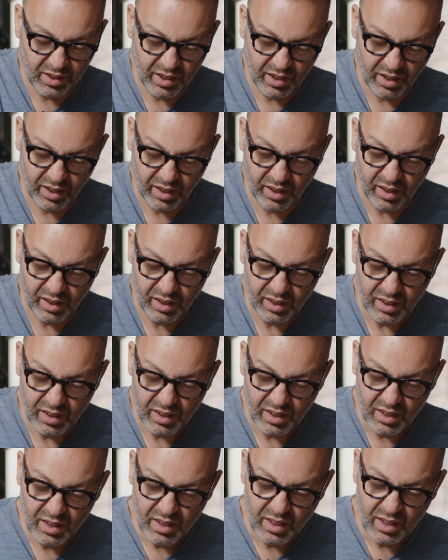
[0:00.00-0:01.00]
here
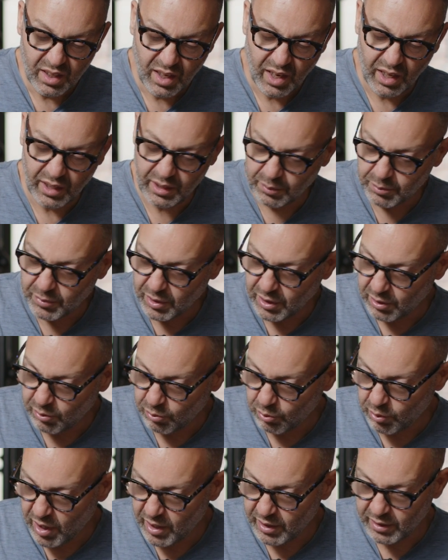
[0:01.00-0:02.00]
and I'm going to
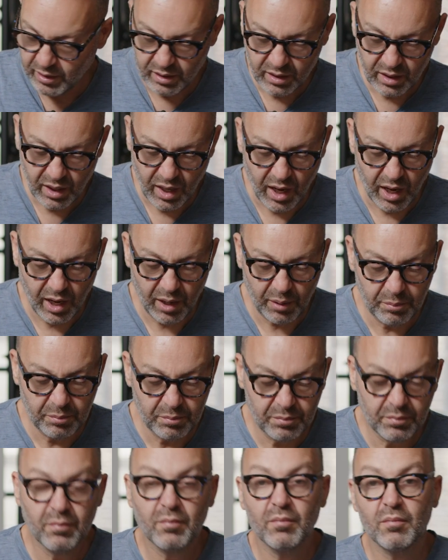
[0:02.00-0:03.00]

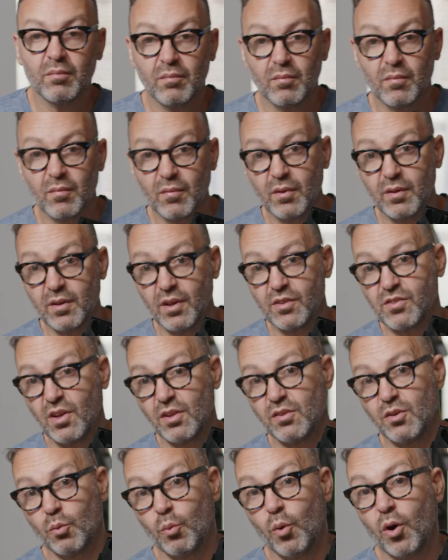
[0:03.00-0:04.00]
run this
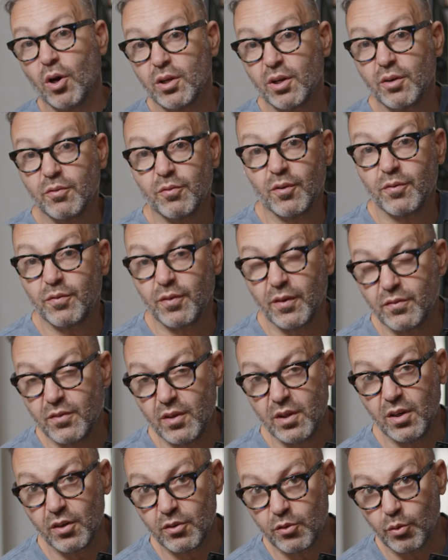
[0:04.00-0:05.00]
underwater for
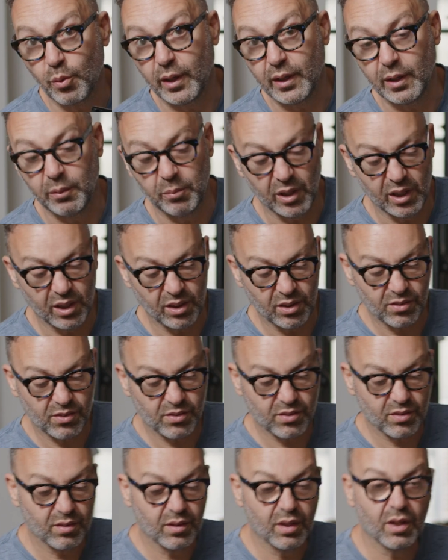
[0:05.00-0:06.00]
15 or 20
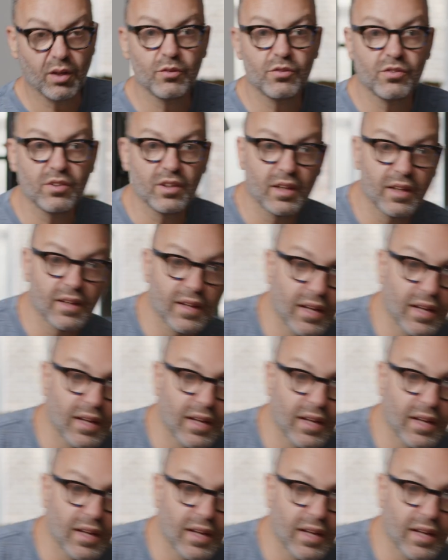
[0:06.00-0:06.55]
minutes. I'll see you